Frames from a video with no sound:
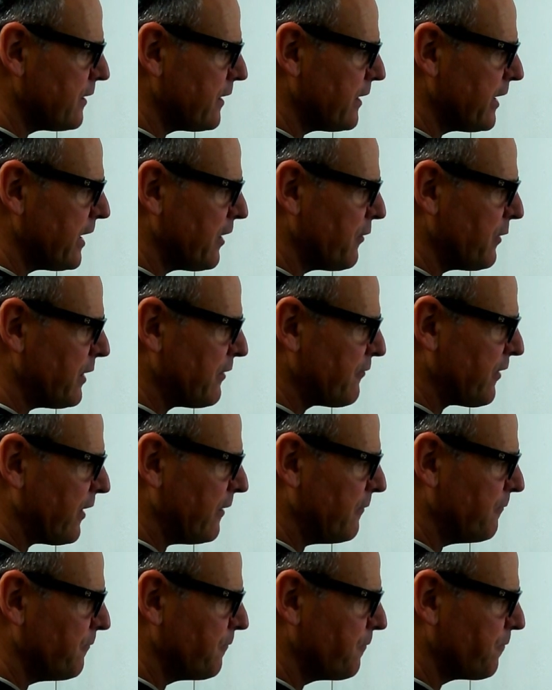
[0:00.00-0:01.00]

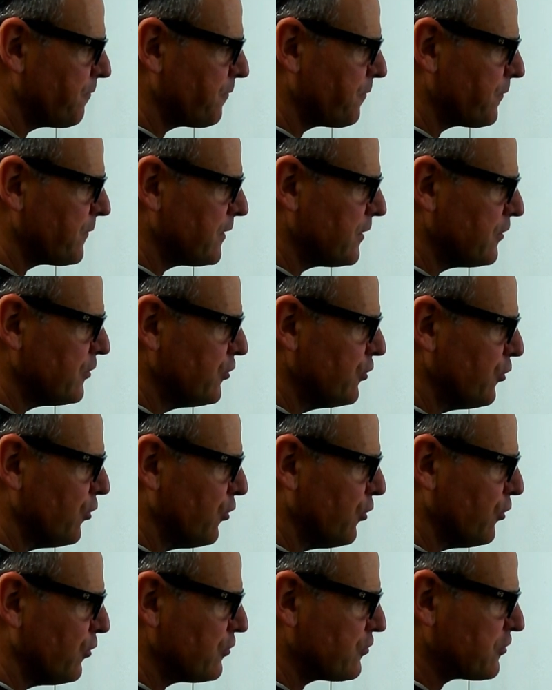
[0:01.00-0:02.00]
However,
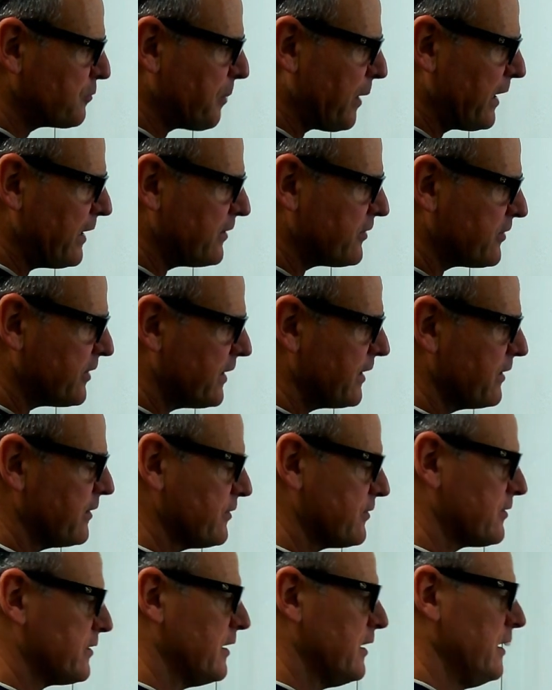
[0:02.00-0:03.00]
your
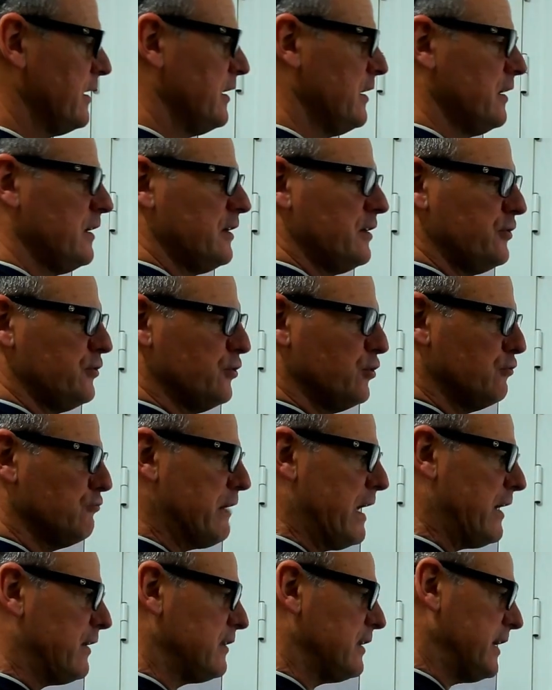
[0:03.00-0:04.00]
spacings, your
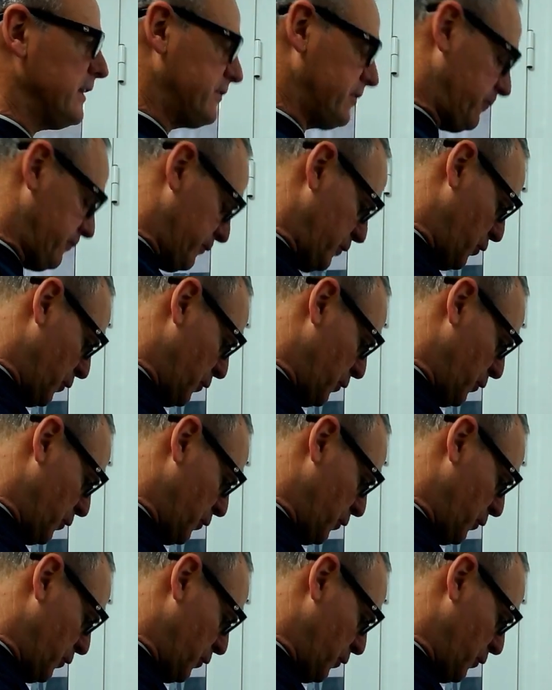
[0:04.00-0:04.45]
round letters will